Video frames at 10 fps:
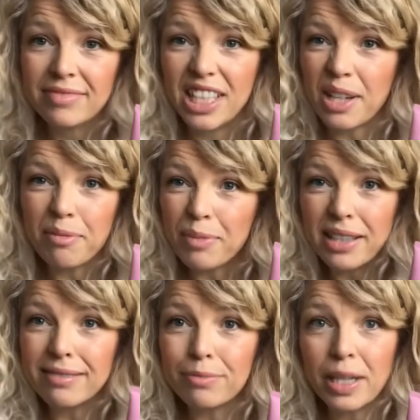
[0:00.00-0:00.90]
you know,
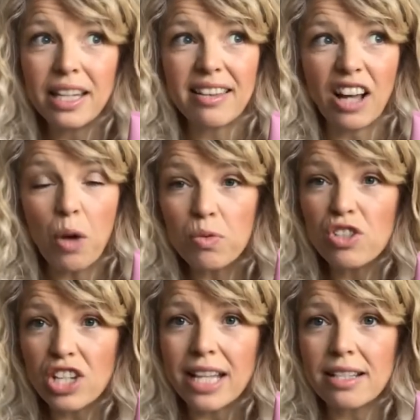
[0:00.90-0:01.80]
when you think, oh
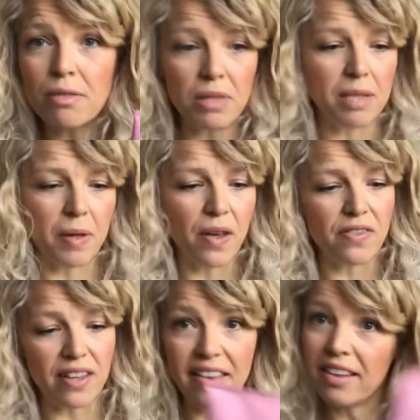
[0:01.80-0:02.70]
shit, it's somebody's
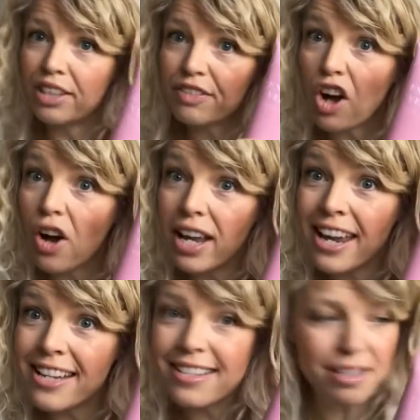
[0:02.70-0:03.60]
birthday, then you've got
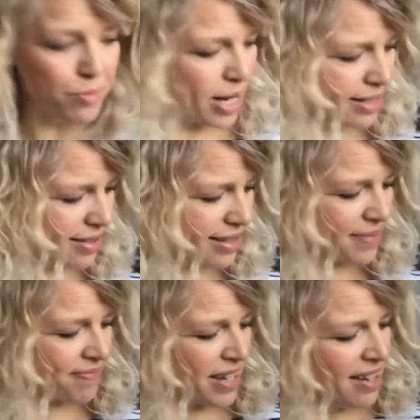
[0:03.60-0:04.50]
an instant
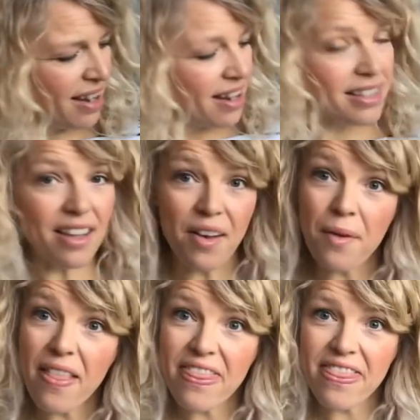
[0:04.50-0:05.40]
present.
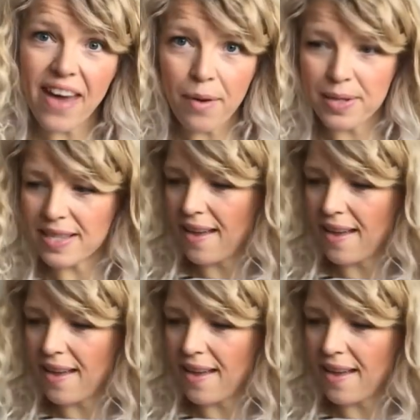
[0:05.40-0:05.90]
So that was